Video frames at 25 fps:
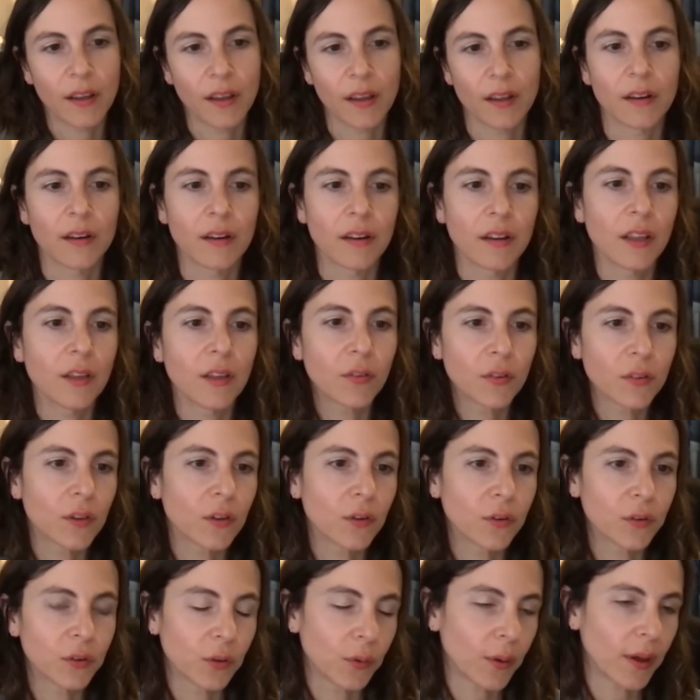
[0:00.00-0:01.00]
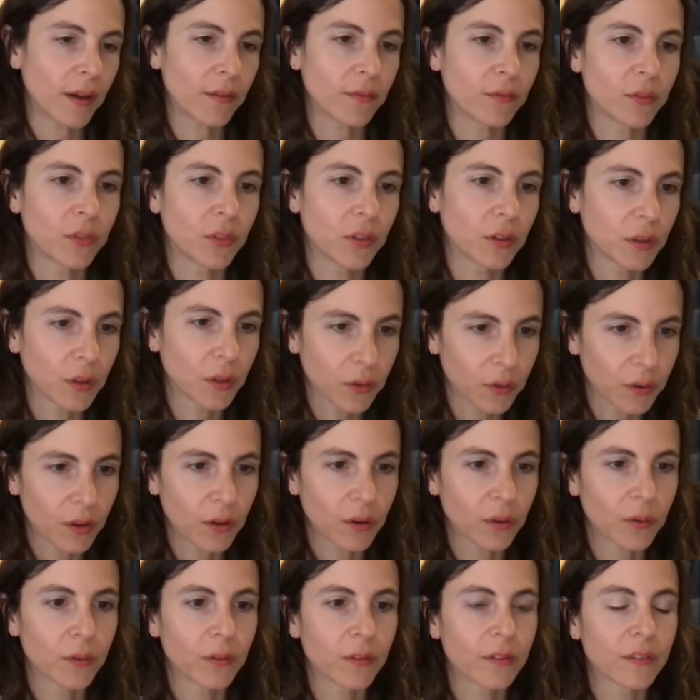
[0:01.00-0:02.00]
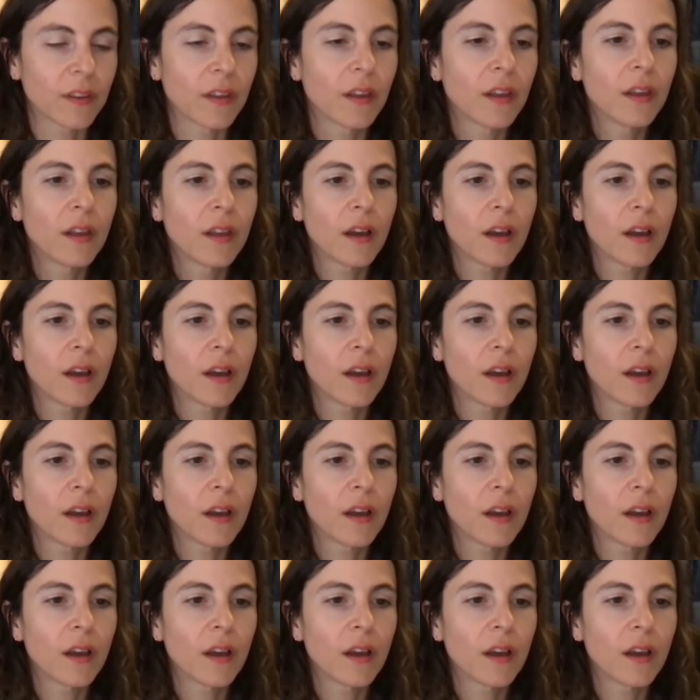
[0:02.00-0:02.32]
And even though you have the logos